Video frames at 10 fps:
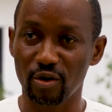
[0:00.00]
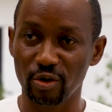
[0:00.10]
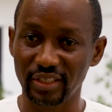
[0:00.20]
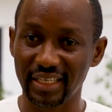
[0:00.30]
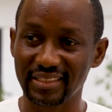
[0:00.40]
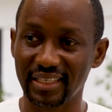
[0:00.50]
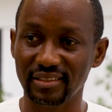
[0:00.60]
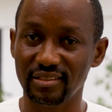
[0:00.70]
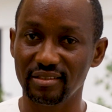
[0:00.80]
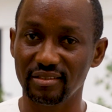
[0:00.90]

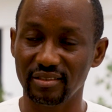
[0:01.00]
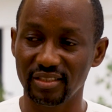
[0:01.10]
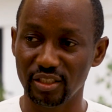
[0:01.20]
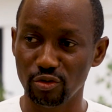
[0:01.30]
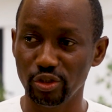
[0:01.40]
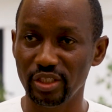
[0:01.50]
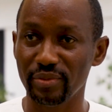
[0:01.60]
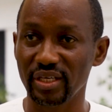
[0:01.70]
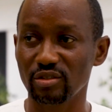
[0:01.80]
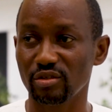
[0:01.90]
understands the
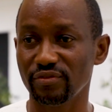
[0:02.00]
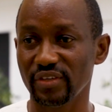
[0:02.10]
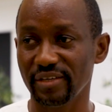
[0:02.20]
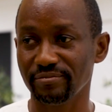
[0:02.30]
rudiment of